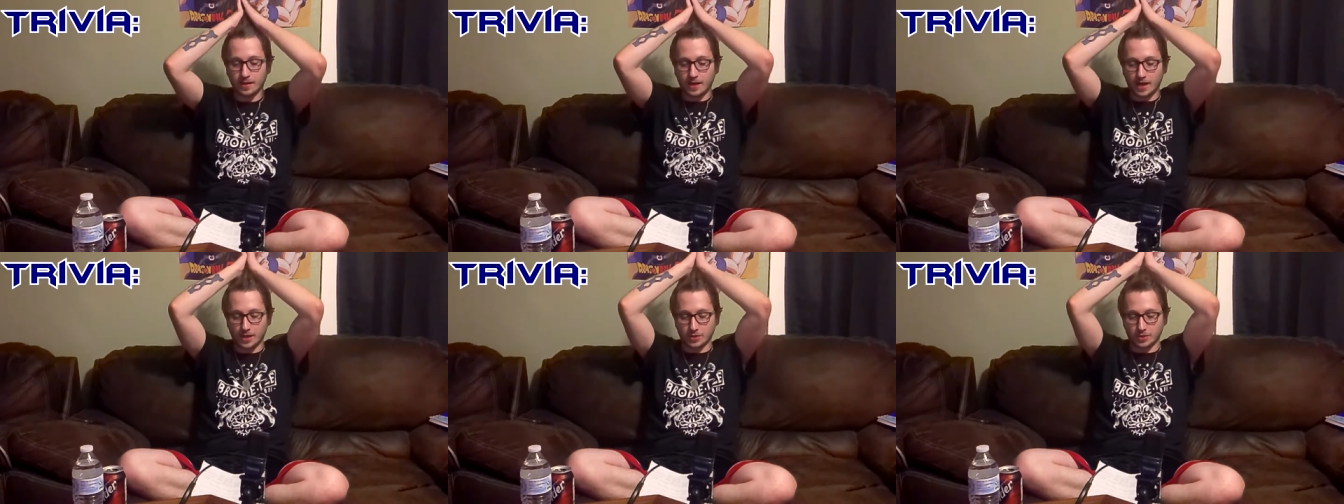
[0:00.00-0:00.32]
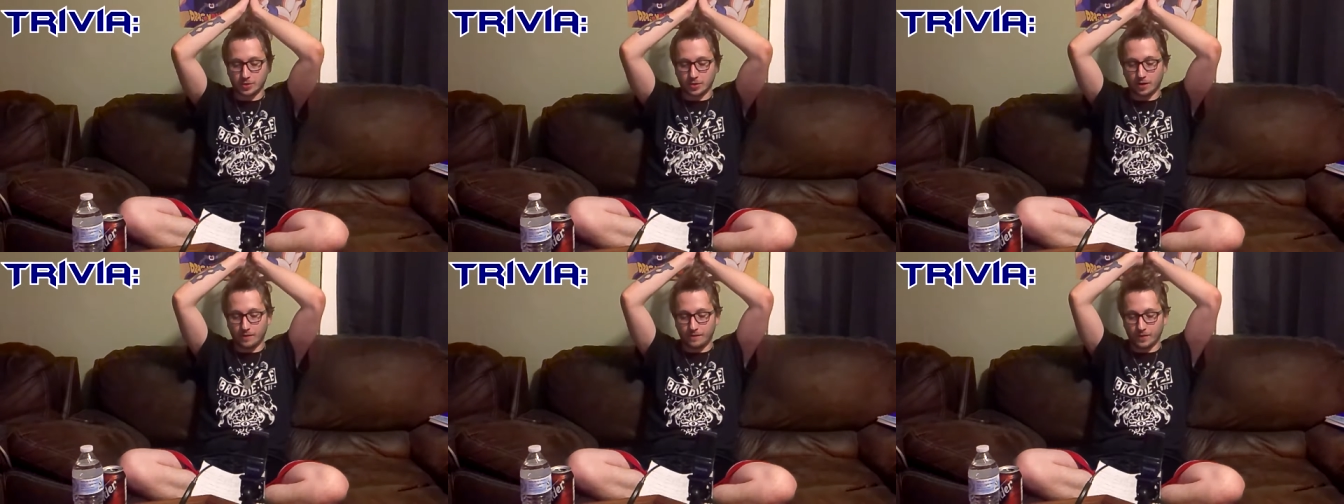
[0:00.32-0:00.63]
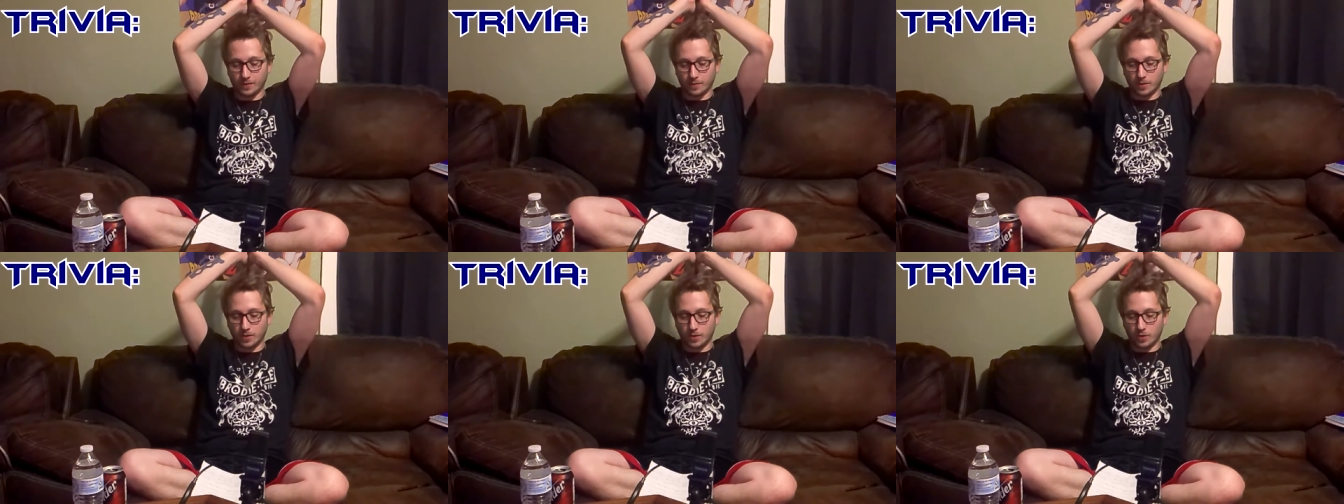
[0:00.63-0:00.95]
Andrew
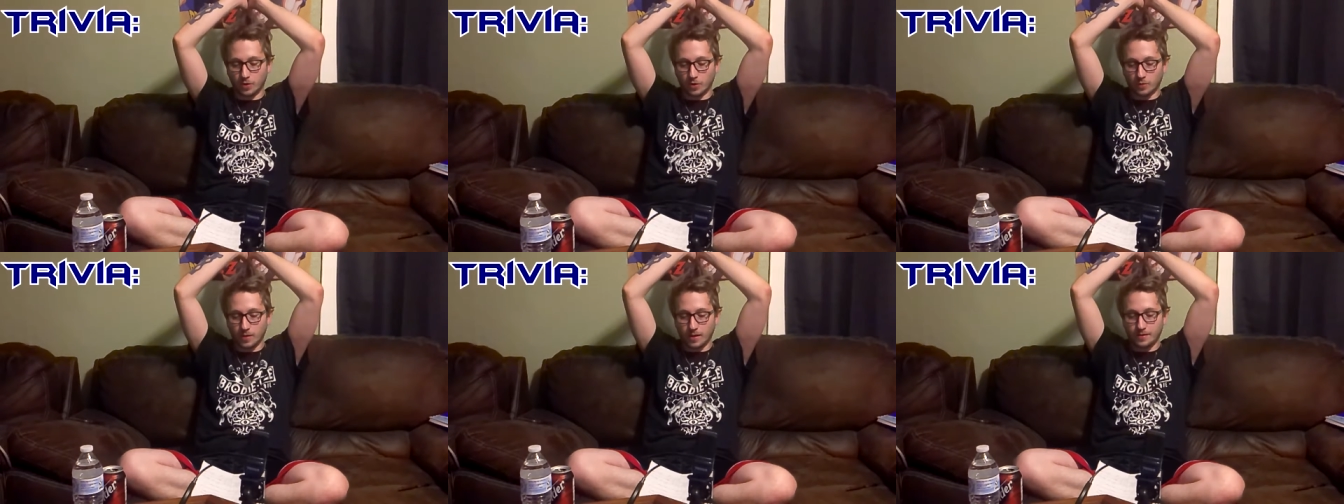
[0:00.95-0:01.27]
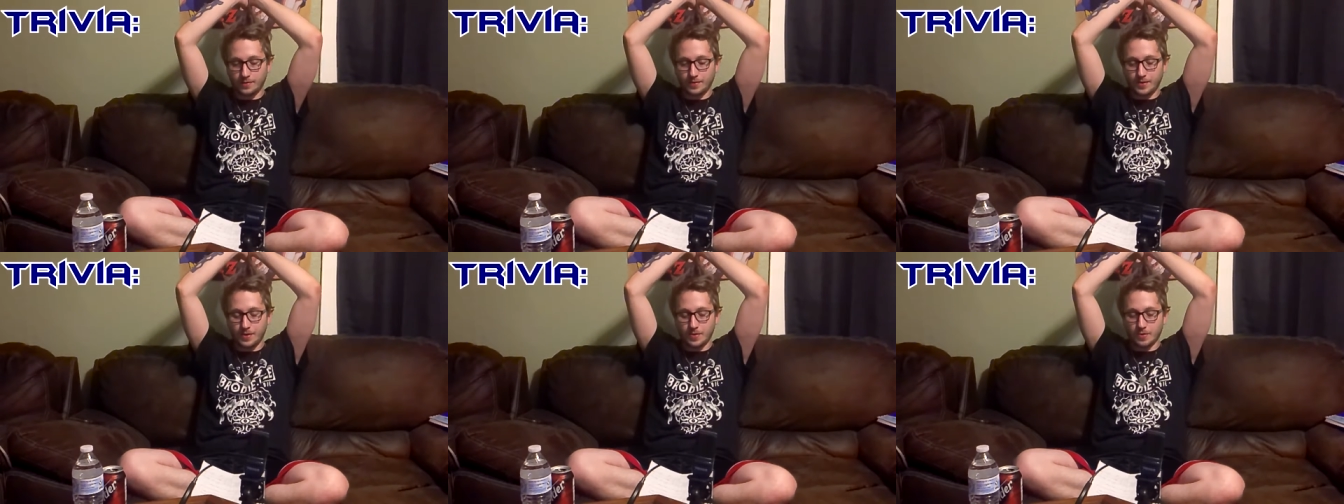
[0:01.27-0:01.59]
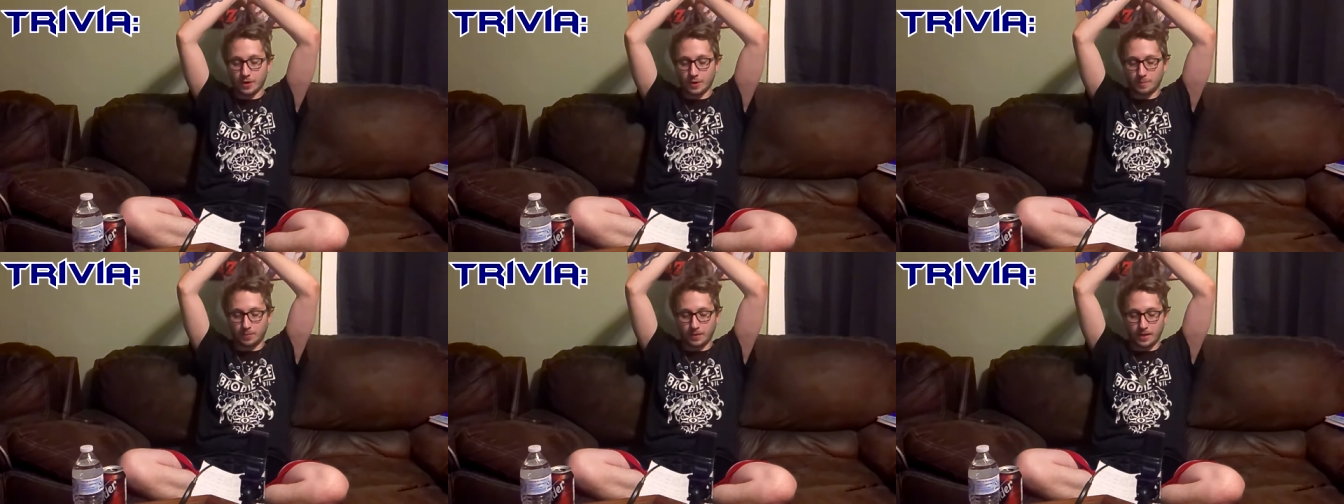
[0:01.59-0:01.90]
Garfield will go around New
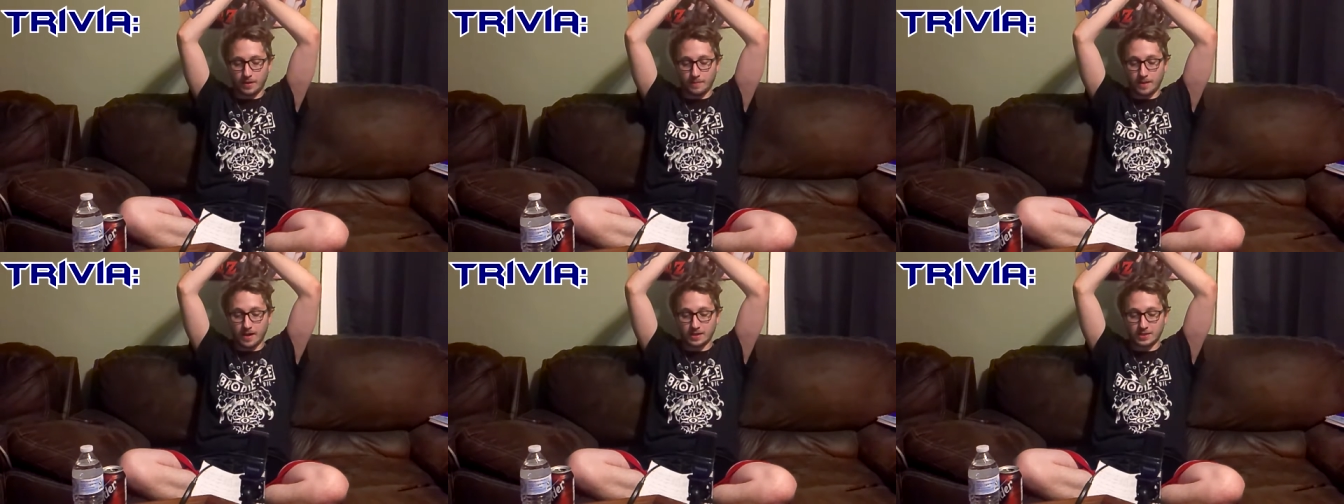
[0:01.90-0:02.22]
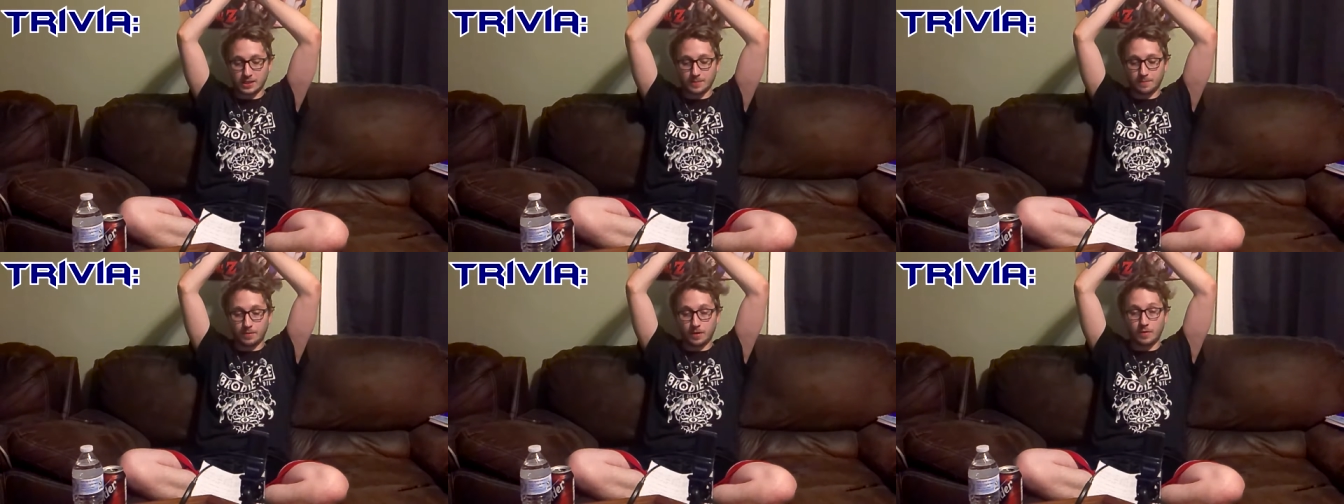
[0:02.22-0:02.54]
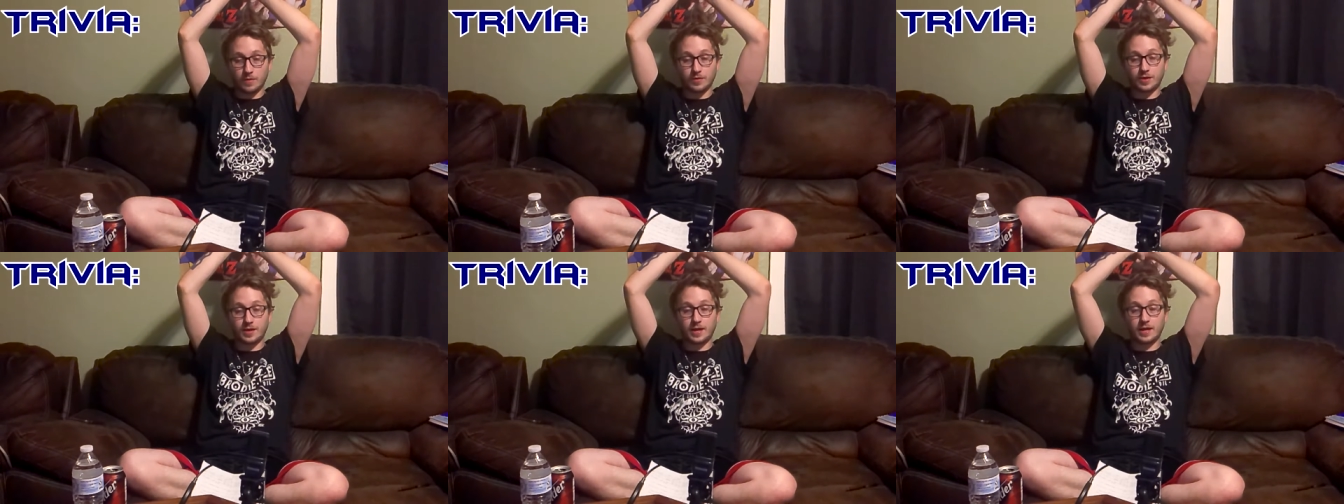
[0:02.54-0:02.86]
York playing basketball
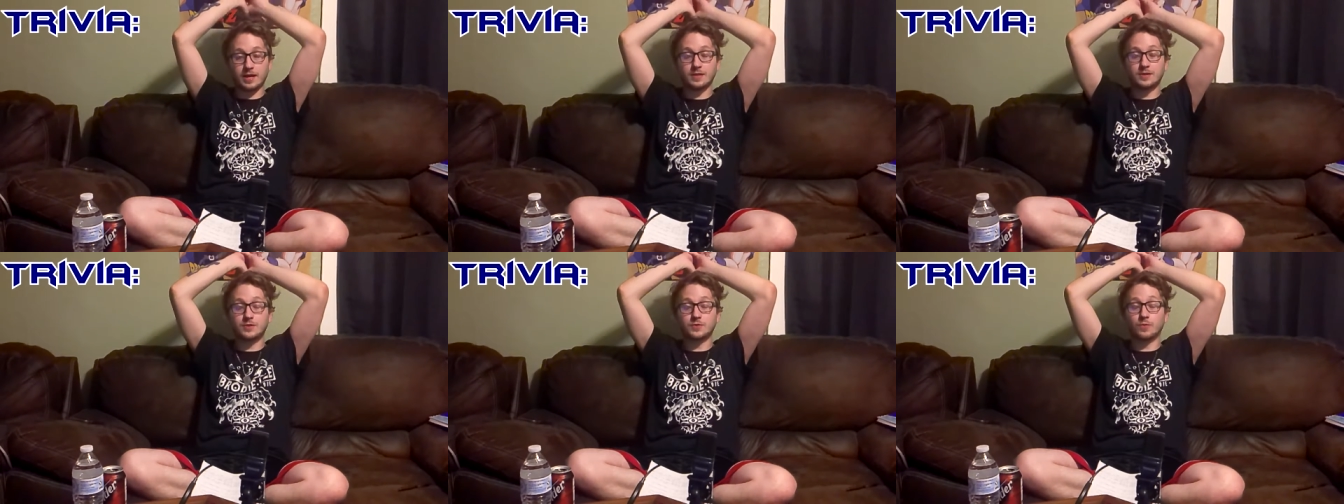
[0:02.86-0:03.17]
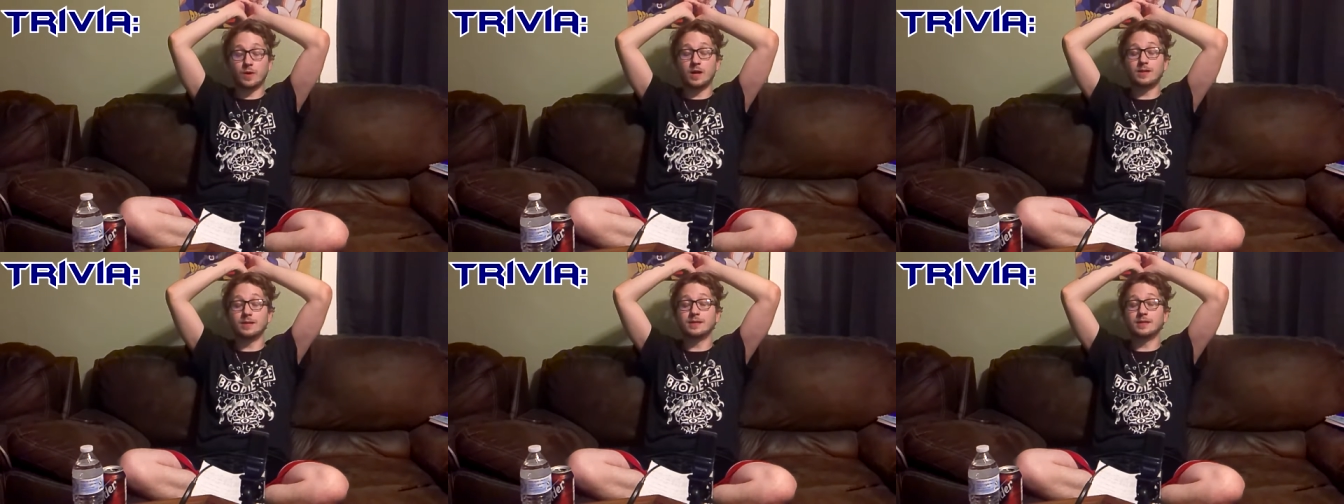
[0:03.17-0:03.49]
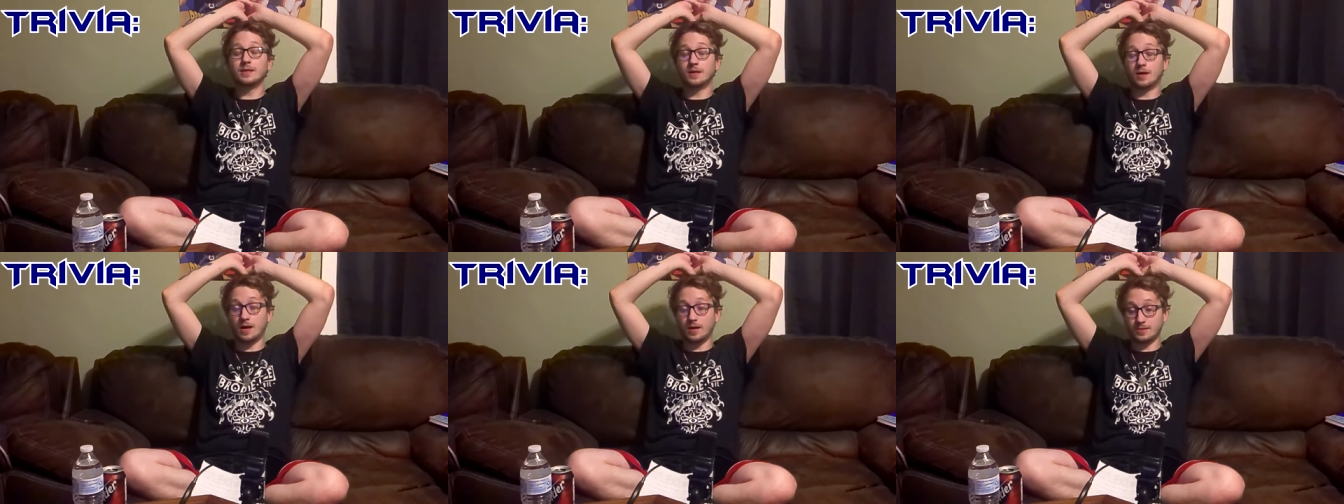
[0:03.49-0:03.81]
with kids while in
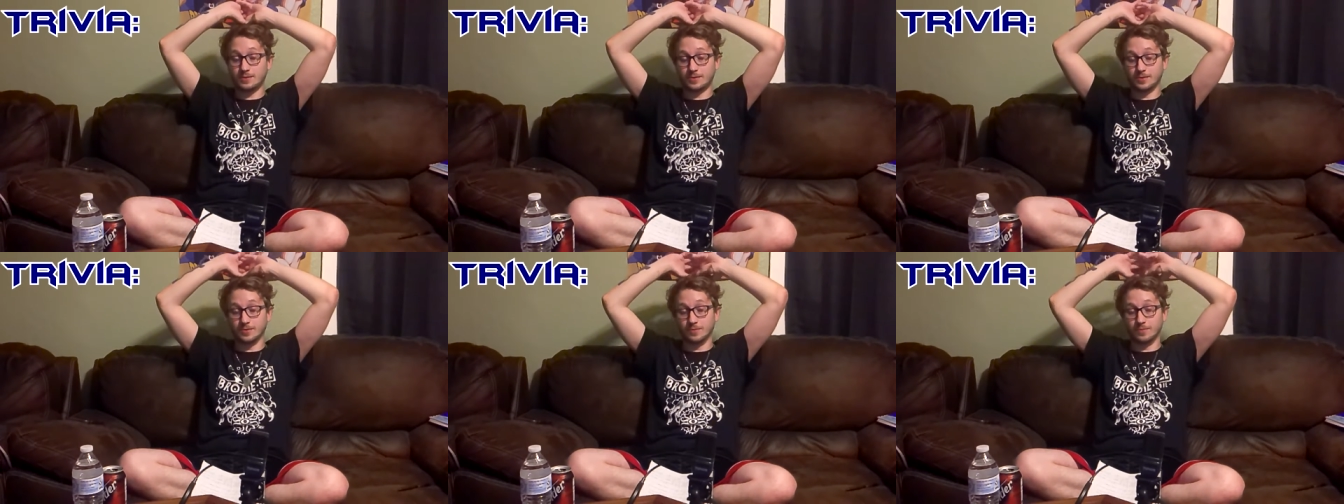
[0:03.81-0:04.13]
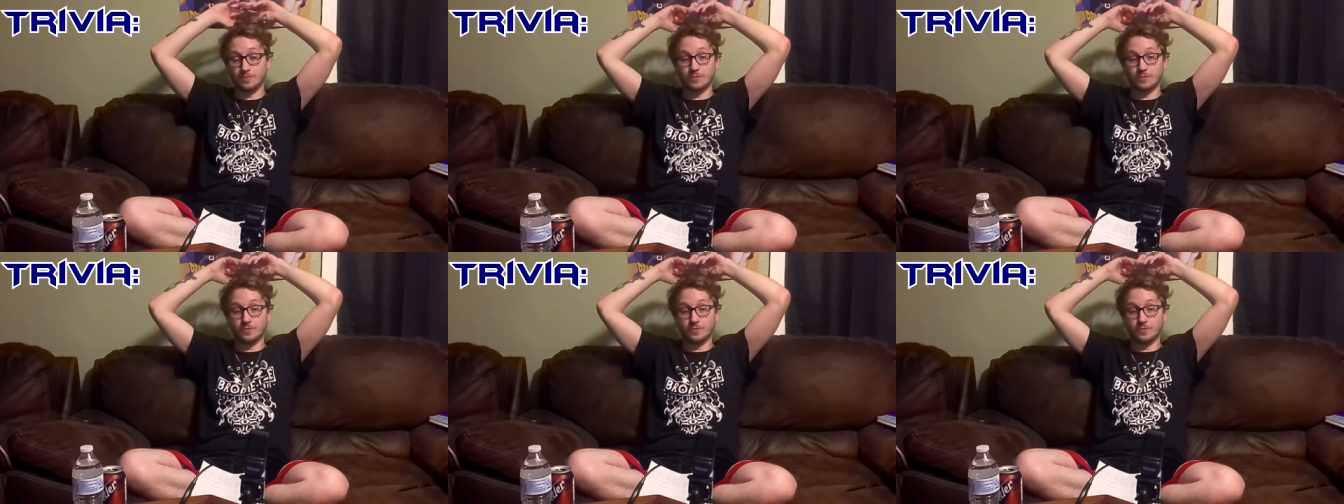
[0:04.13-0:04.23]
costume.